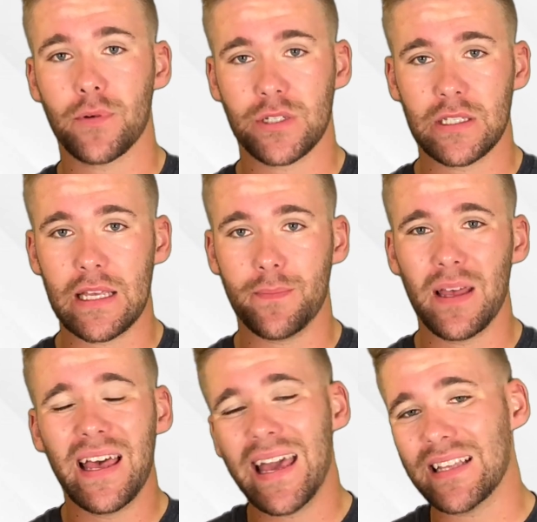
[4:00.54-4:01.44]
sleep,
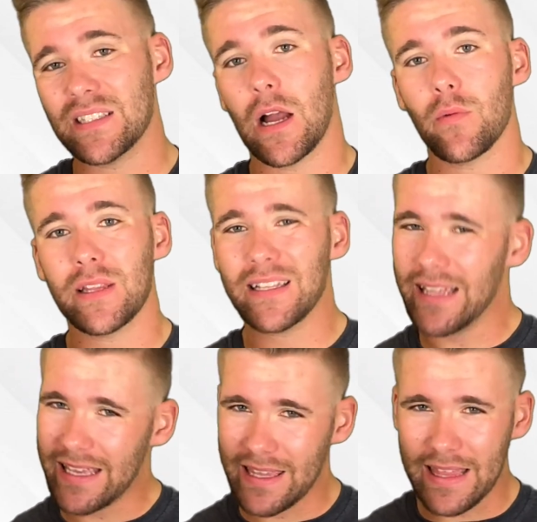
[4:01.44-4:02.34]
it's not really
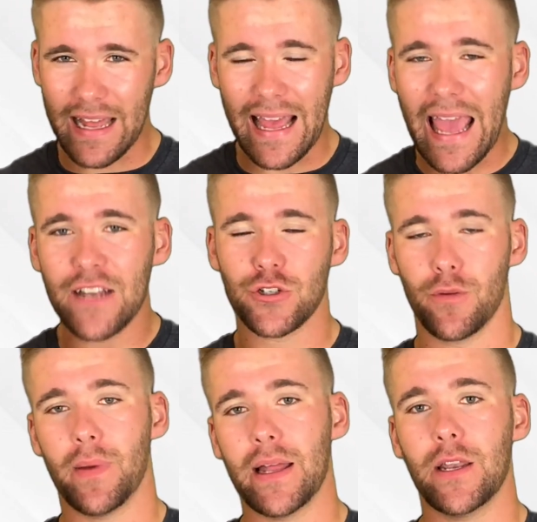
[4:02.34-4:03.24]
clicking that enter
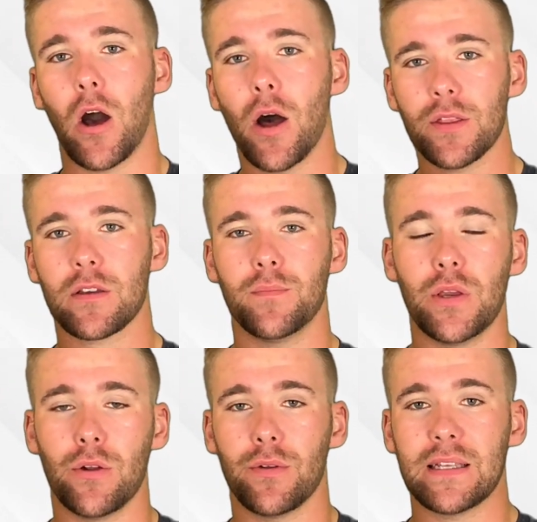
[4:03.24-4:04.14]
button on the
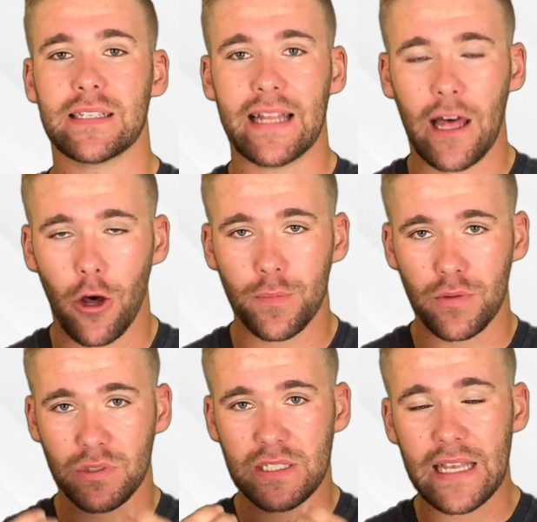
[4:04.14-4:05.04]
computer that's going to help you
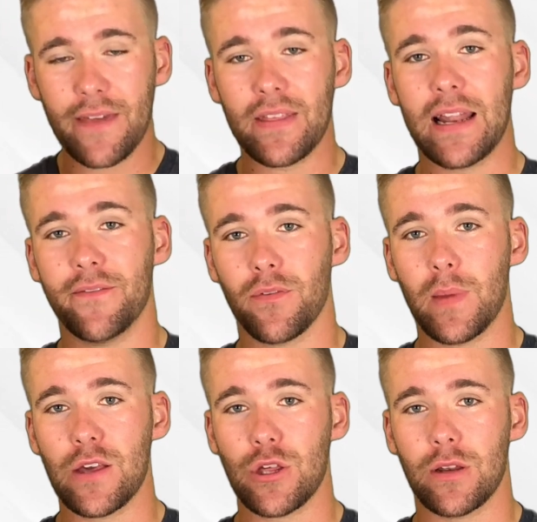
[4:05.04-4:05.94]
save that
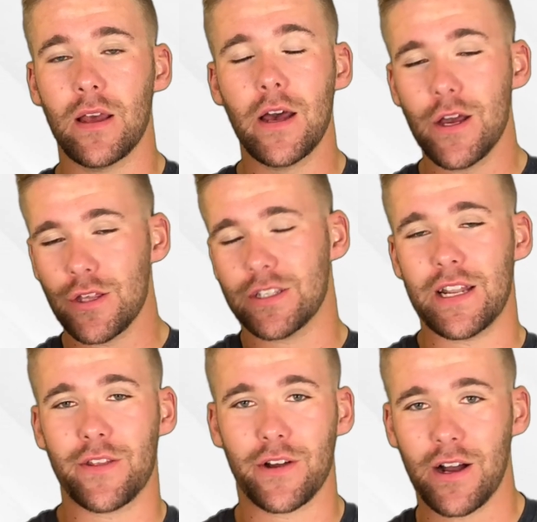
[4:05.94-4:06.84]
information. Just
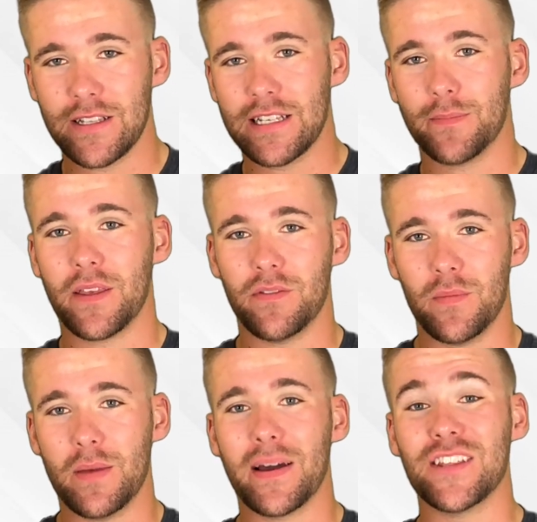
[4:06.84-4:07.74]
another concept given to
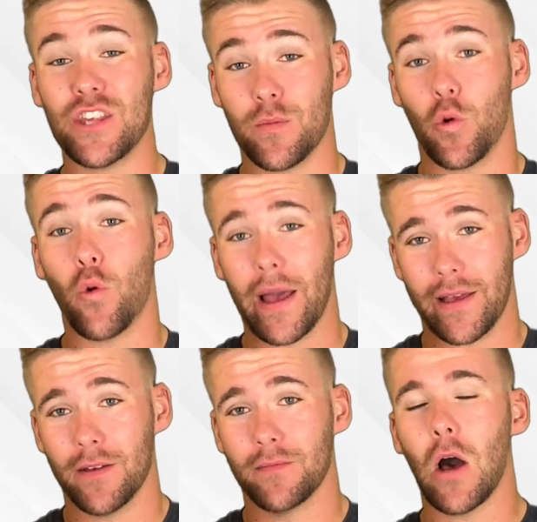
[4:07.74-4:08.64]
me by Jim
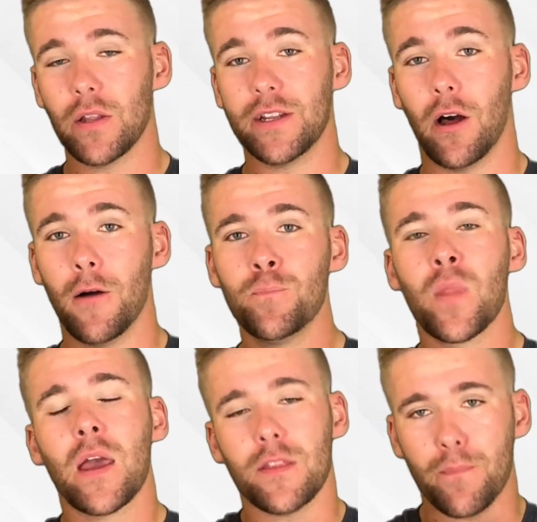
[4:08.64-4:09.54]
Quick. All in all,
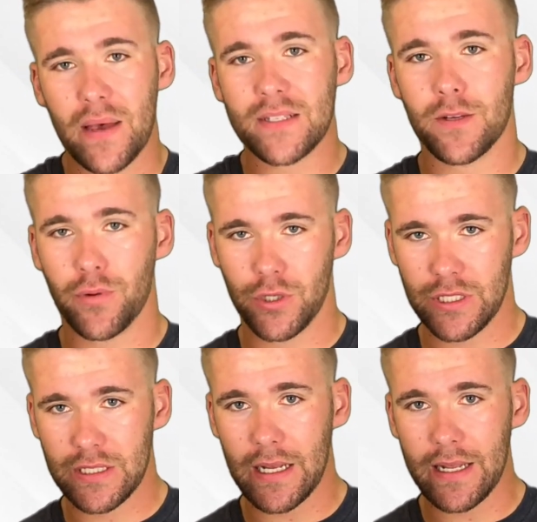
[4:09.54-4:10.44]
the best approach to
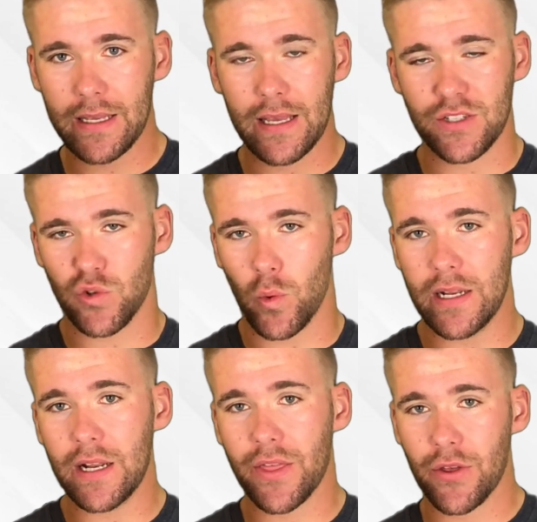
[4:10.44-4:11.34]
studying is
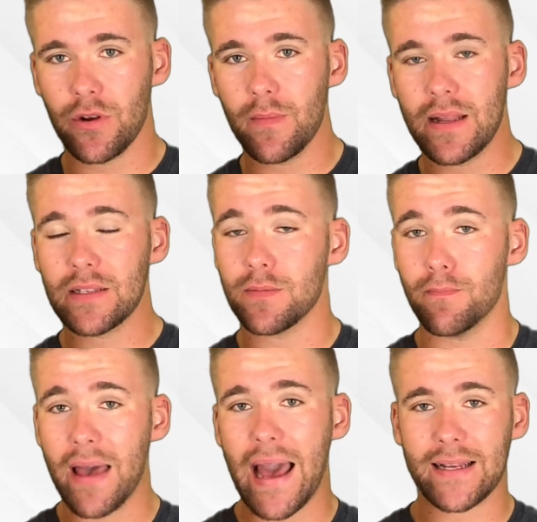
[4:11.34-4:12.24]
20 to 30 minutes
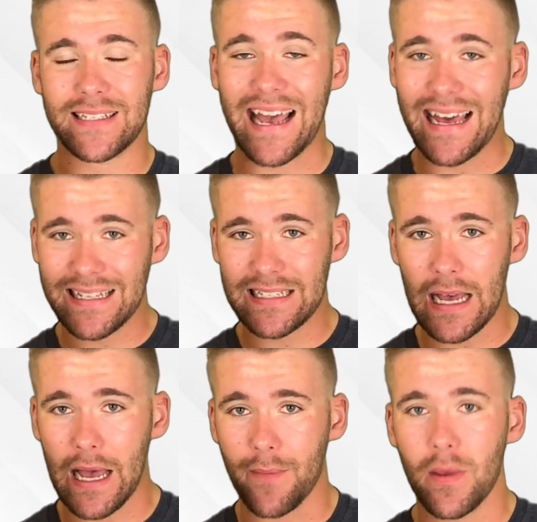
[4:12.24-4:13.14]
max at a
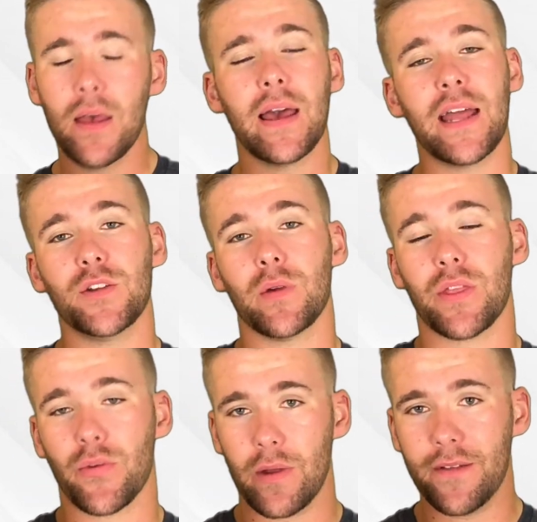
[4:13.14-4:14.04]
time and doing
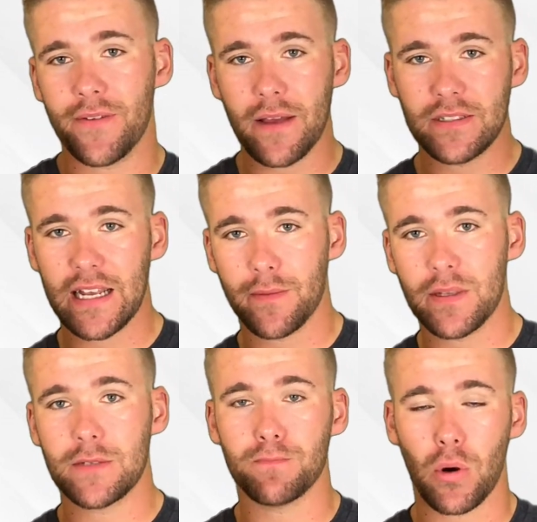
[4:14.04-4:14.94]
3 to 5
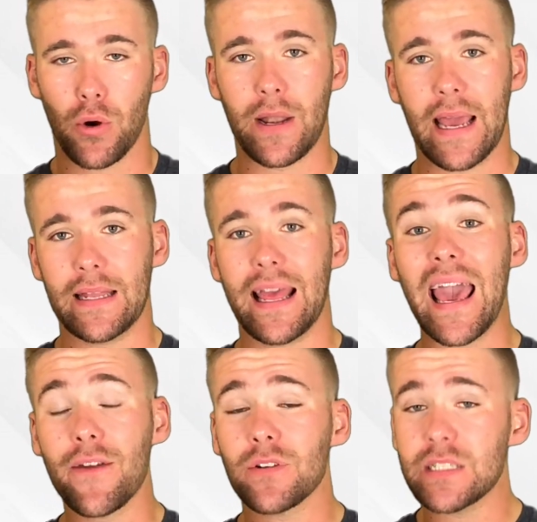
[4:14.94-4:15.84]
segments per night,
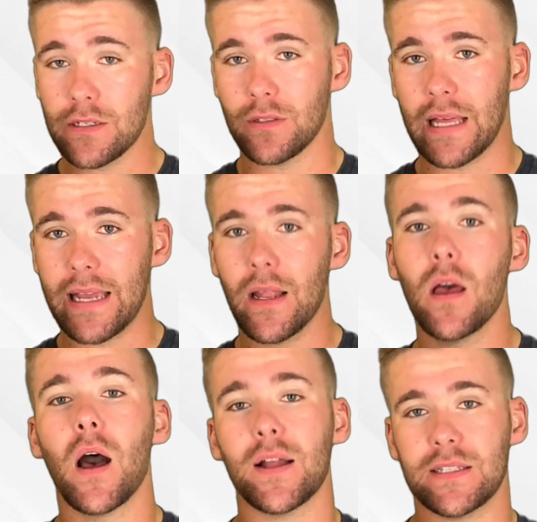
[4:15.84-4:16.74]
every single night
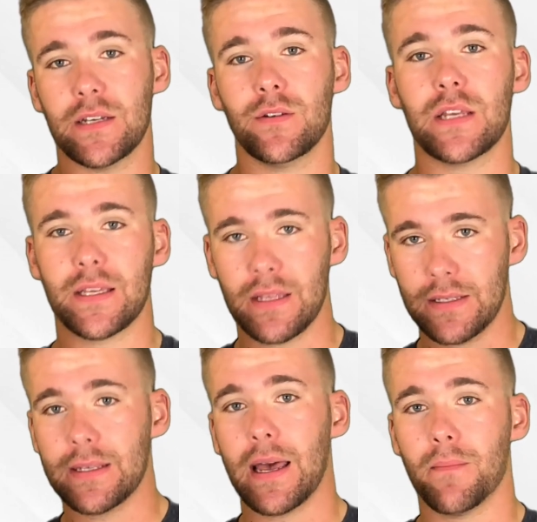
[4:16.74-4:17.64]
until you take the
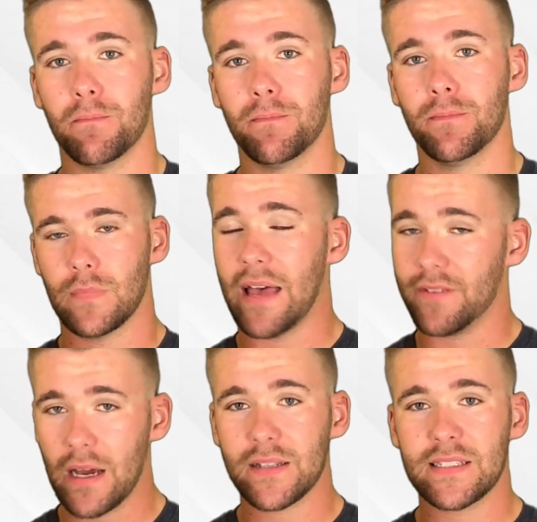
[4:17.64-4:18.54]
exam. I've
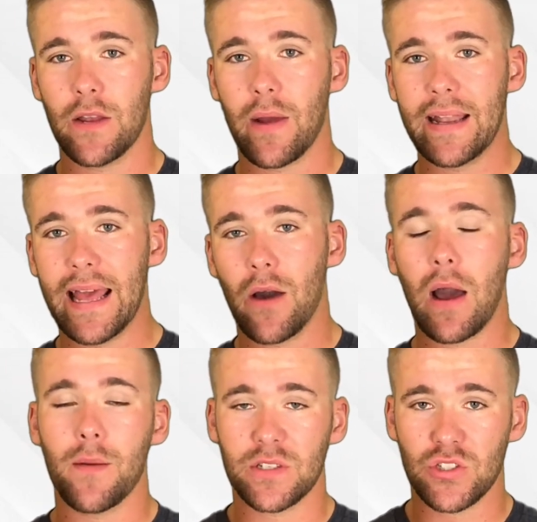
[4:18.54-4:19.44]
got to say right now,
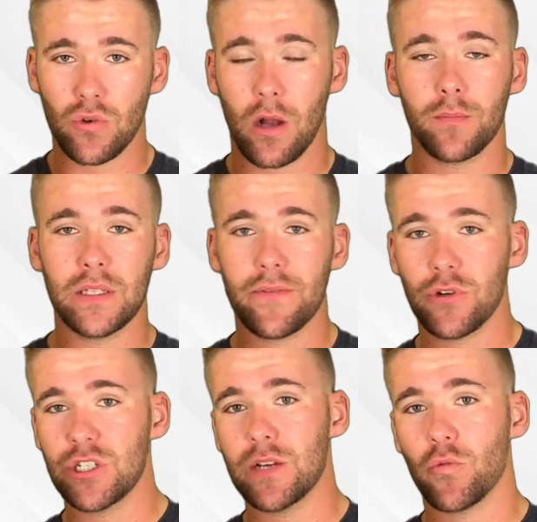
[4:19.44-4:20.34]
I'm a strong believer
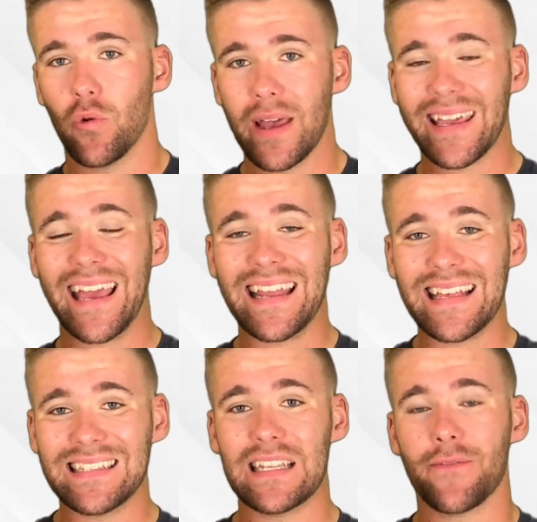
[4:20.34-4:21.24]
in Jim Quick and
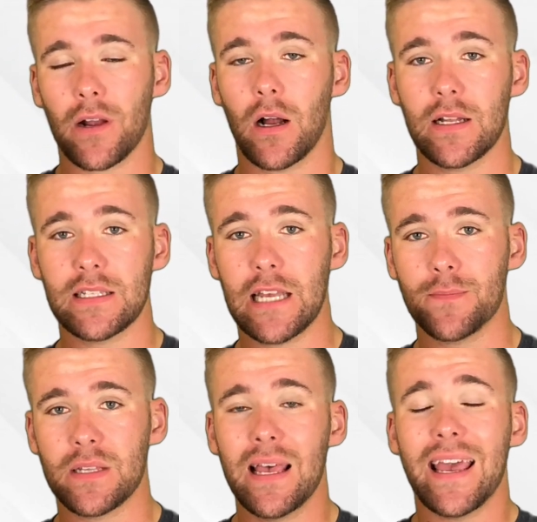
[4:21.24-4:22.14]
his different
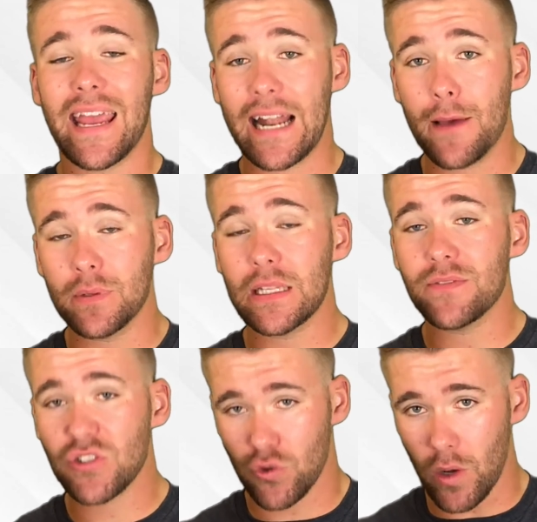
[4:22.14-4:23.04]
concepts, and I believe
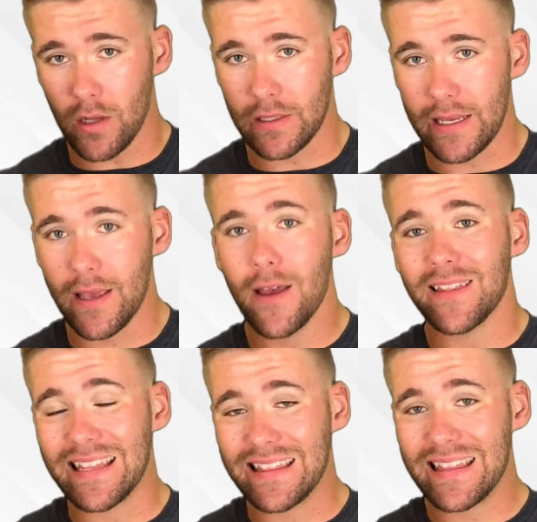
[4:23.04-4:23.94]
strongly
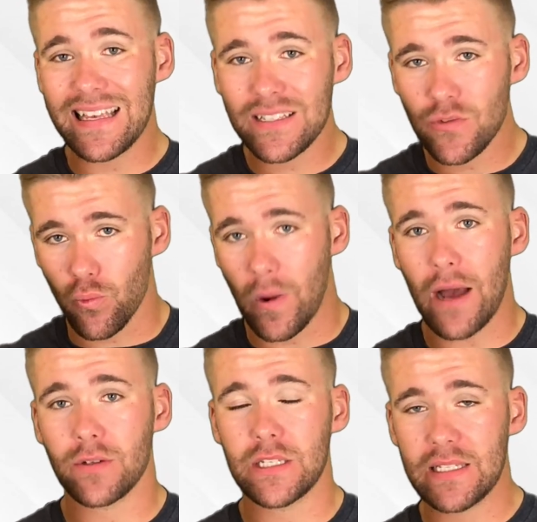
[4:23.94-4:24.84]
that this
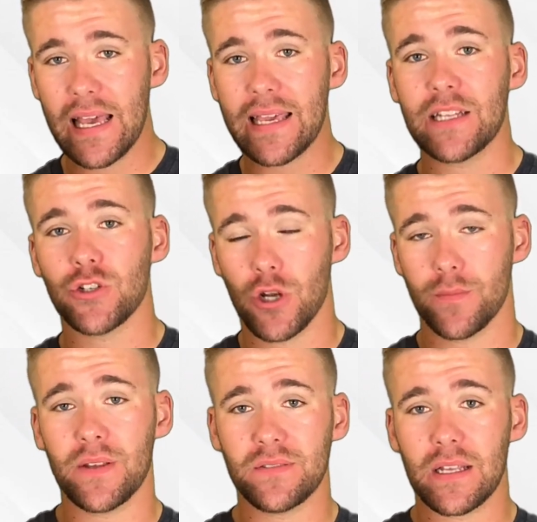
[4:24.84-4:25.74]
route to take in terms
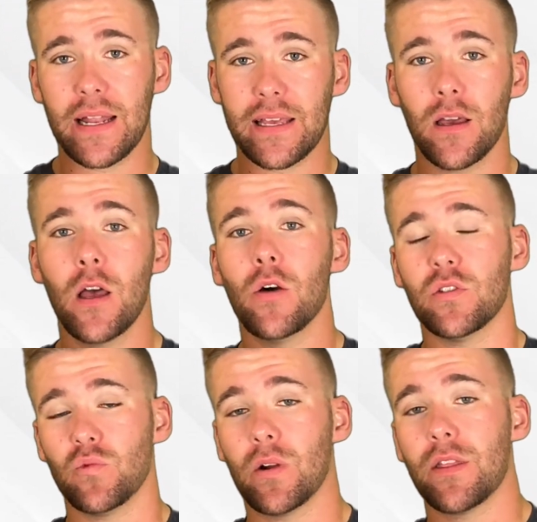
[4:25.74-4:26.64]
of studying was
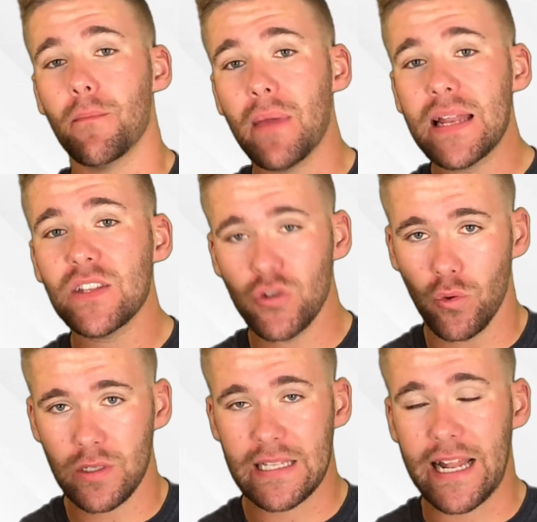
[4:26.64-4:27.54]
one of the many
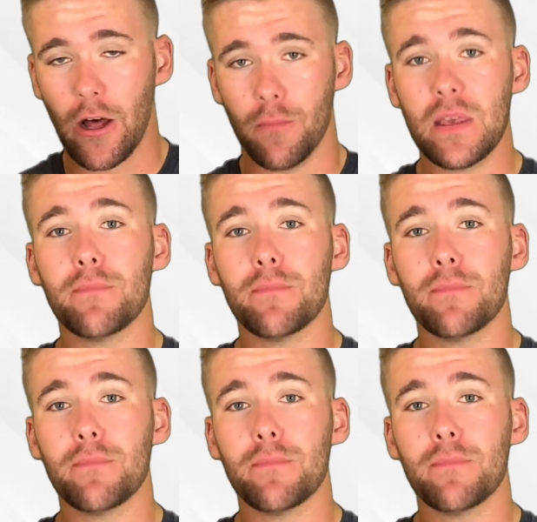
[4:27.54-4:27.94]
tools that helped me